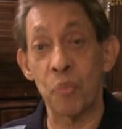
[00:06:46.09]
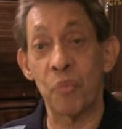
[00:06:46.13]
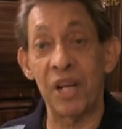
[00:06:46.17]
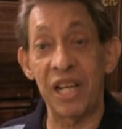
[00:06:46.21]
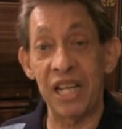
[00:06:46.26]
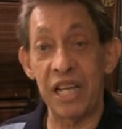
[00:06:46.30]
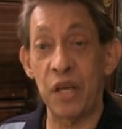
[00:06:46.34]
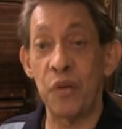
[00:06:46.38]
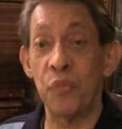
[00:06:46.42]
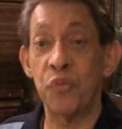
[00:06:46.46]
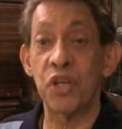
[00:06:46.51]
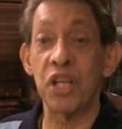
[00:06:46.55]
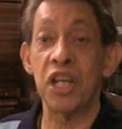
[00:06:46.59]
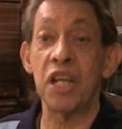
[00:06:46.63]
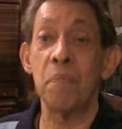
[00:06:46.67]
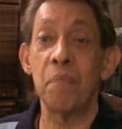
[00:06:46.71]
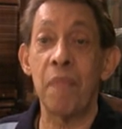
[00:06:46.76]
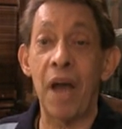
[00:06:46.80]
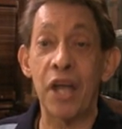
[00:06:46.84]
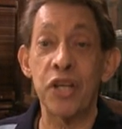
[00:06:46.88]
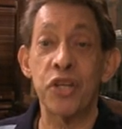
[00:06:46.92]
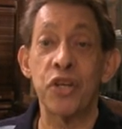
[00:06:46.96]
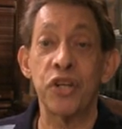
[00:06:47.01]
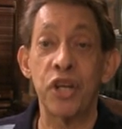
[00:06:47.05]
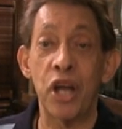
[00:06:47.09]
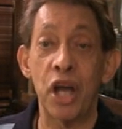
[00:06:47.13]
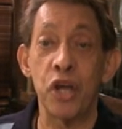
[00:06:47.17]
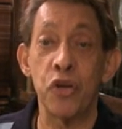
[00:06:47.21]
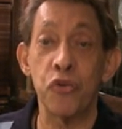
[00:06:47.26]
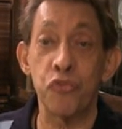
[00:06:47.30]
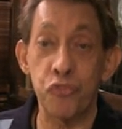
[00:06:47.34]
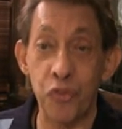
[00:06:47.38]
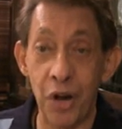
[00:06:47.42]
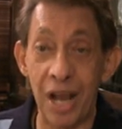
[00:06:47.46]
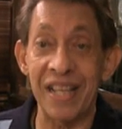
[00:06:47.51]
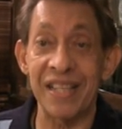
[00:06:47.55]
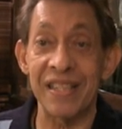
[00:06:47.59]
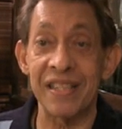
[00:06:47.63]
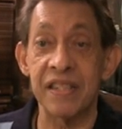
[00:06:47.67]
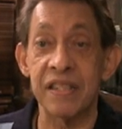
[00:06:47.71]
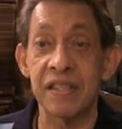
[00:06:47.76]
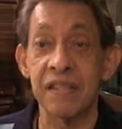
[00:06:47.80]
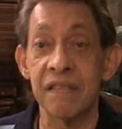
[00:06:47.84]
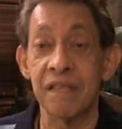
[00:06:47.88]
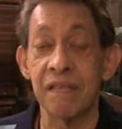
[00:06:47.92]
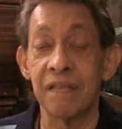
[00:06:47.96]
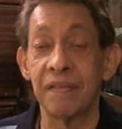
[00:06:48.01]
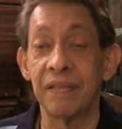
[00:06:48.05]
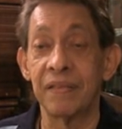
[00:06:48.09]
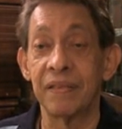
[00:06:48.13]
beliefs in imaginary friends,